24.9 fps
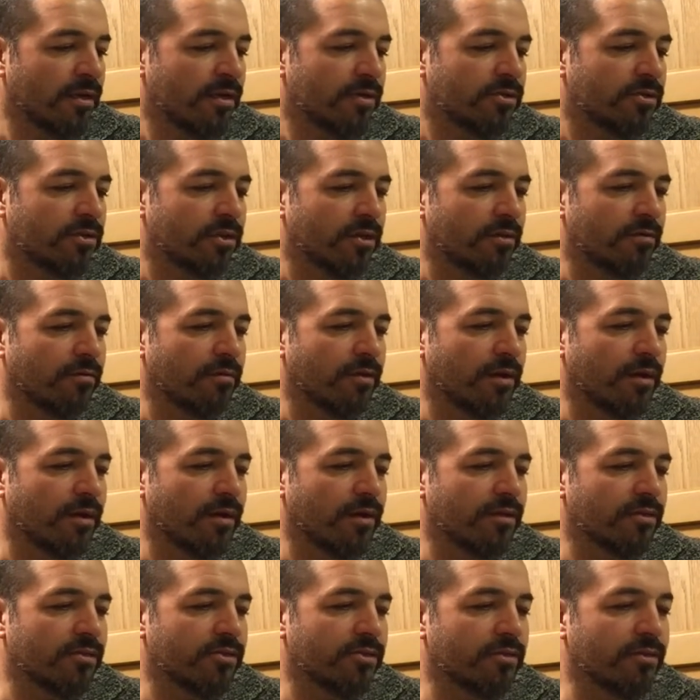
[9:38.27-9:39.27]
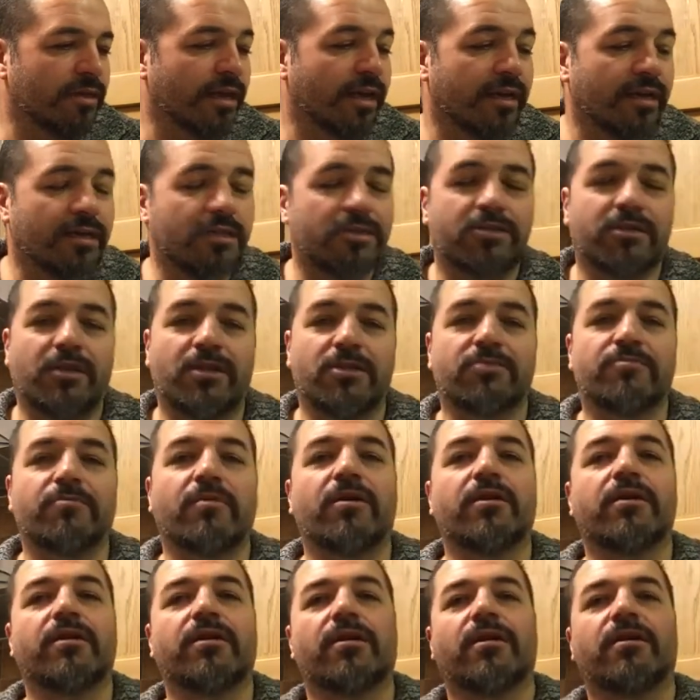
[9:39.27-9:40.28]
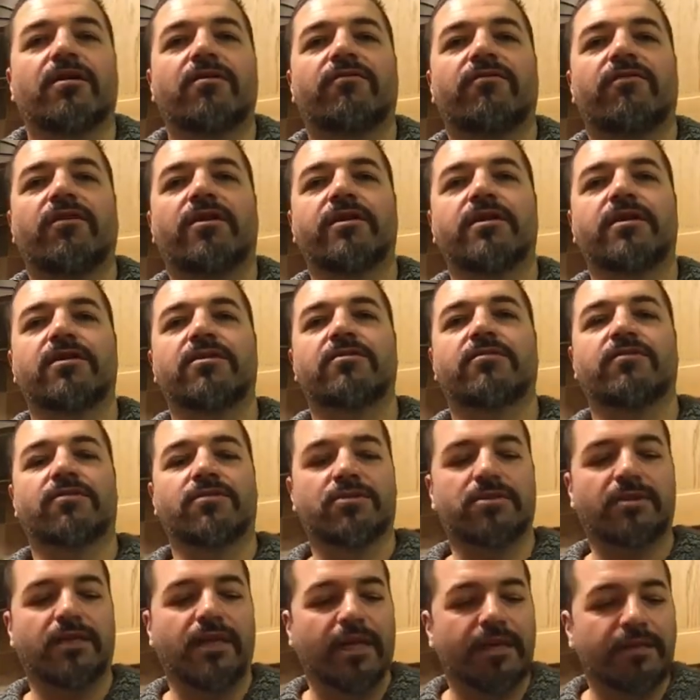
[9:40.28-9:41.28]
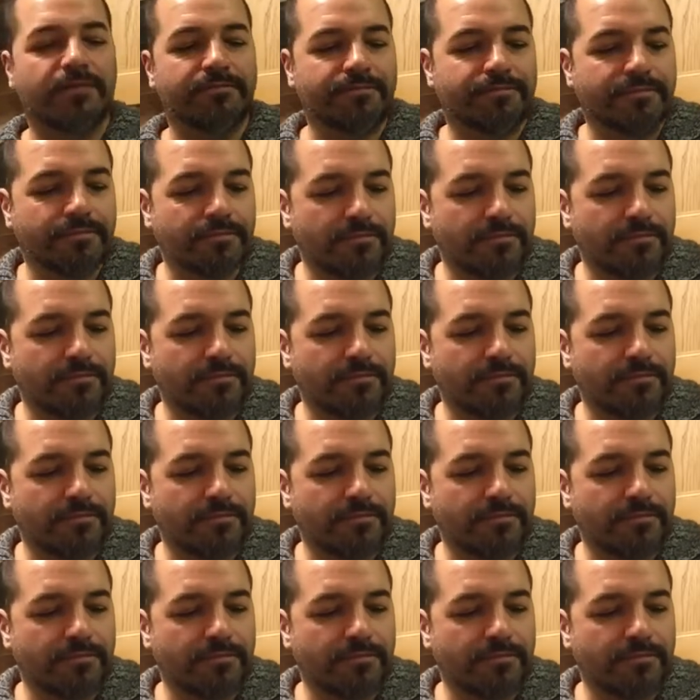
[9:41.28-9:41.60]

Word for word: So uh, so yeah, that's that's my uh, findings for today,